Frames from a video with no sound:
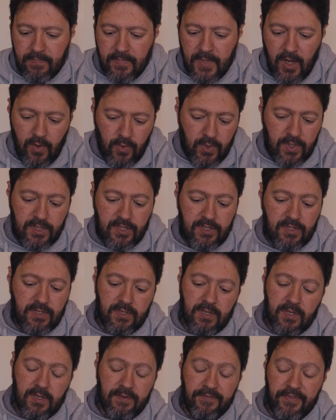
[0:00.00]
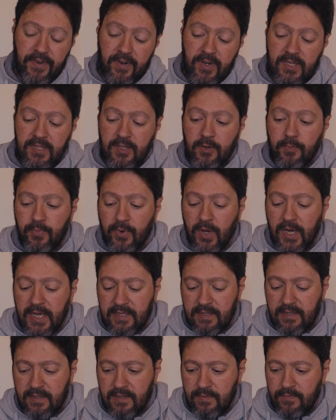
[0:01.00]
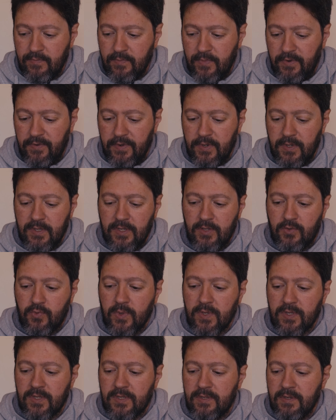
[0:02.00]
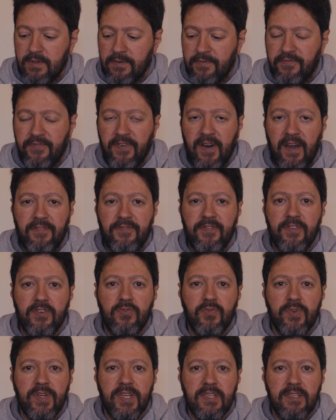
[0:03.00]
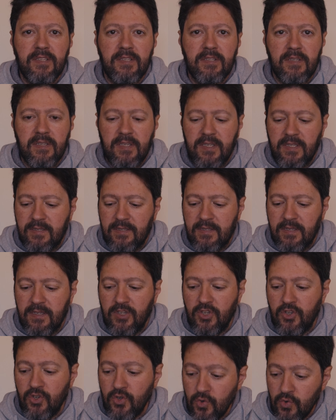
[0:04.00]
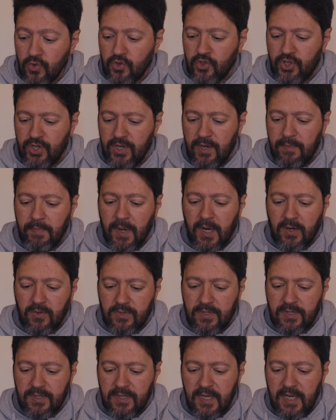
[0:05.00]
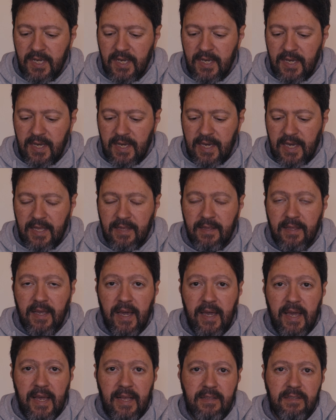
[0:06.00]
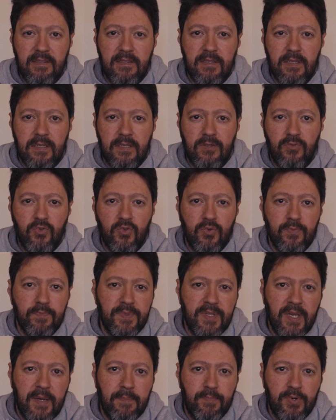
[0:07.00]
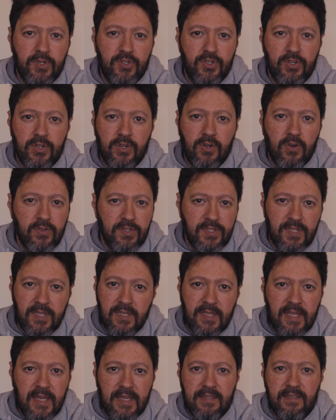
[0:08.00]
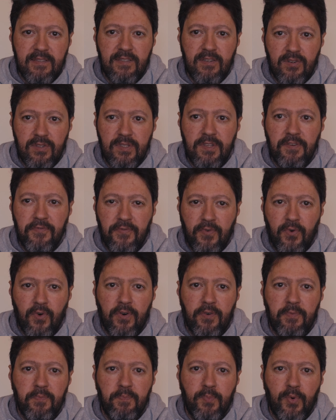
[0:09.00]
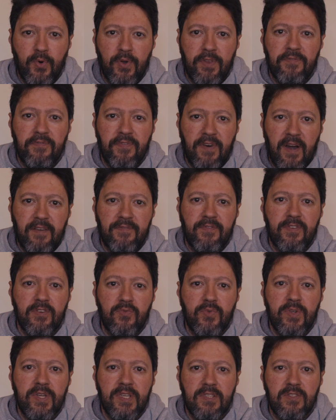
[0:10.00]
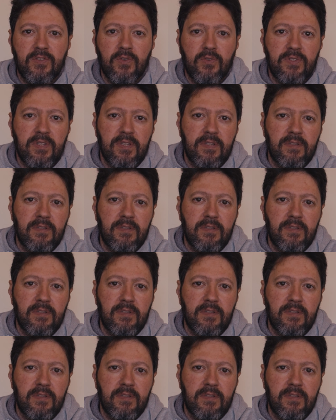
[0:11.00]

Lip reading: I was very surprised. It was 5 degrees, it's a huge amount, and I had the room temperature constant at 34.5 degrees, so